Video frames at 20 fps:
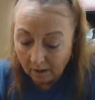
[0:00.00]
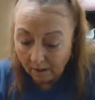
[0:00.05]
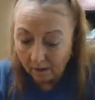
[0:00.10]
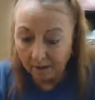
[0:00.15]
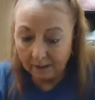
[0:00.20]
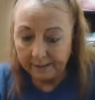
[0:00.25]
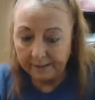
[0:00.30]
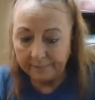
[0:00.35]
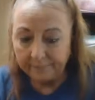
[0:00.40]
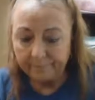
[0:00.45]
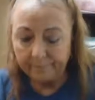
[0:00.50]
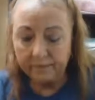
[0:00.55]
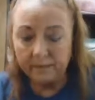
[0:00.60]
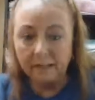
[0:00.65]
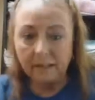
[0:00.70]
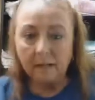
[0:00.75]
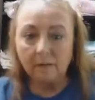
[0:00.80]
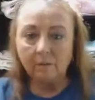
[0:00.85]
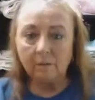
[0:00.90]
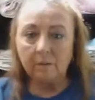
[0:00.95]
All right,
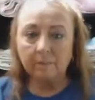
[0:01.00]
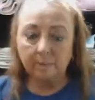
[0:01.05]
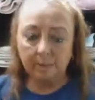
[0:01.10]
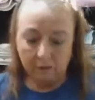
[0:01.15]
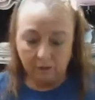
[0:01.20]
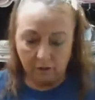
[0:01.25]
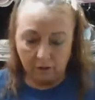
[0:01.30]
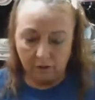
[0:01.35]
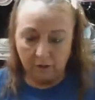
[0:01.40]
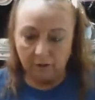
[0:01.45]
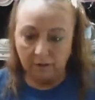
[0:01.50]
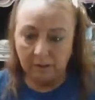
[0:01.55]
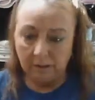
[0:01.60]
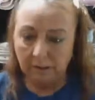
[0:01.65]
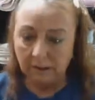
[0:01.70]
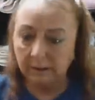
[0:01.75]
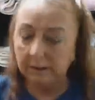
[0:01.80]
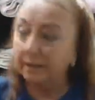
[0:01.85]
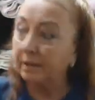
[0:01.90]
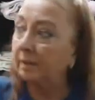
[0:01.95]
now what I'm going to do
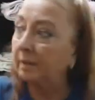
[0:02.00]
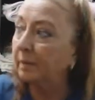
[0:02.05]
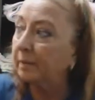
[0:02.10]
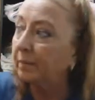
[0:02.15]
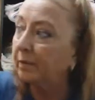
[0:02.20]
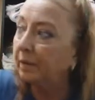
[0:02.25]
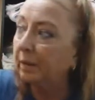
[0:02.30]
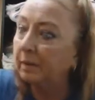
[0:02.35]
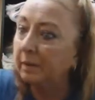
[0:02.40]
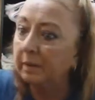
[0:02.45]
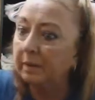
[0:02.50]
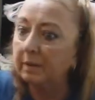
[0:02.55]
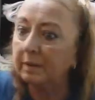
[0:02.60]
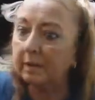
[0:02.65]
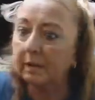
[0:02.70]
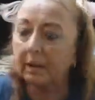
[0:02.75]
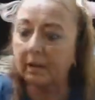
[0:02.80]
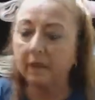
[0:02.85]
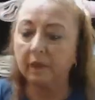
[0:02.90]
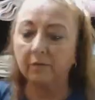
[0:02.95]
is, let me put the
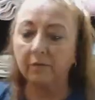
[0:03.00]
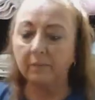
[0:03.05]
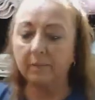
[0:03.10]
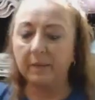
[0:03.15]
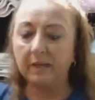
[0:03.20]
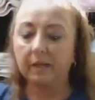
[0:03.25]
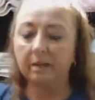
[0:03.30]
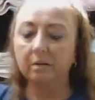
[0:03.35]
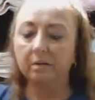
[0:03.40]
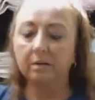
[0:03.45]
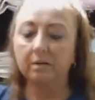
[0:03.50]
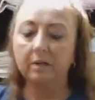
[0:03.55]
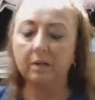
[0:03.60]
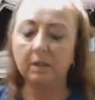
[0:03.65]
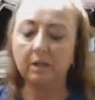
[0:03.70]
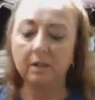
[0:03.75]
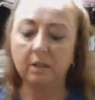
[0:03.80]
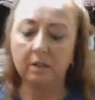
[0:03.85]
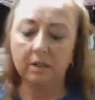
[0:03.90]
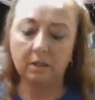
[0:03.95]
cover back on
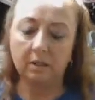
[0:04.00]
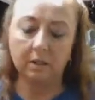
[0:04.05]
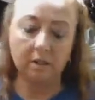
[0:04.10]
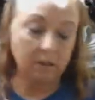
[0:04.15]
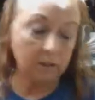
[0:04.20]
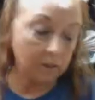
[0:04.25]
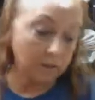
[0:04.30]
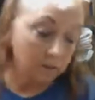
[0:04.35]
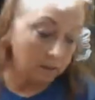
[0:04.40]
this.